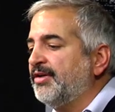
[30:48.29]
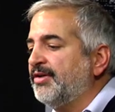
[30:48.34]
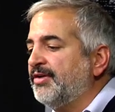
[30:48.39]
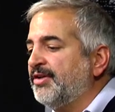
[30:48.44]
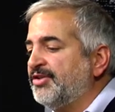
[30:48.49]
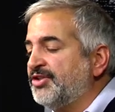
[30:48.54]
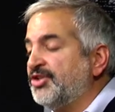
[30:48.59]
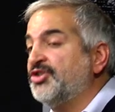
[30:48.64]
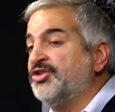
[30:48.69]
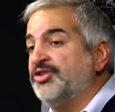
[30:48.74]

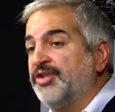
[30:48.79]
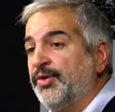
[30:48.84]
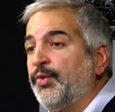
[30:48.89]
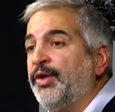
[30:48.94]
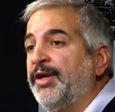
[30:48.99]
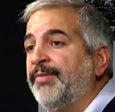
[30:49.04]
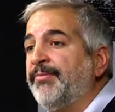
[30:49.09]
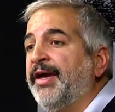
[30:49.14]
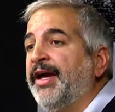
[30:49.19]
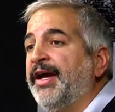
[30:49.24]
decisions that
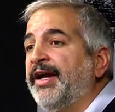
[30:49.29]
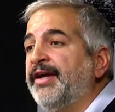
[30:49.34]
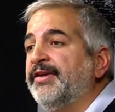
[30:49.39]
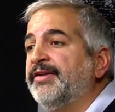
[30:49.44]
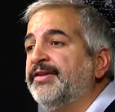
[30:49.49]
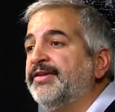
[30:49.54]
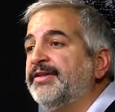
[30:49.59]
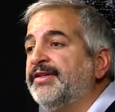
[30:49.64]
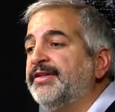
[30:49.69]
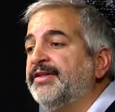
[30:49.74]
we made
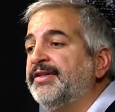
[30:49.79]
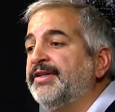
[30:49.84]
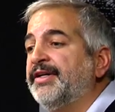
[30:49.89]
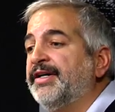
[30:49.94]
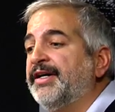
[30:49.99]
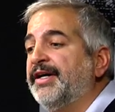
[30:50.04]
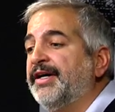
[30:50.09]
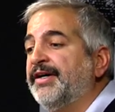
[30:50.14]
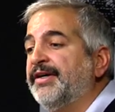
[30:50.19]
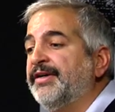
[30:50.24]

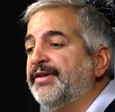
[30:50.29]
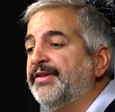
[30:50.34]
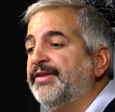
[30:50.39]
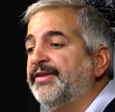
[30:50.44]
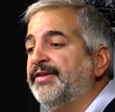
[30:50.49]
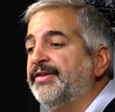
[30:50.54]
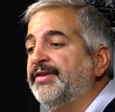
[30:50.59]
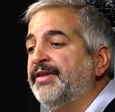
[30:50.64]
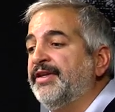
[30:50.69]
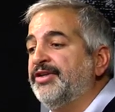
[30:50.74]

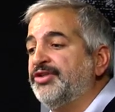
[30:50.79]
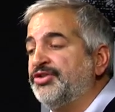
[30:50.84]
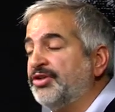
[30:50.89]
that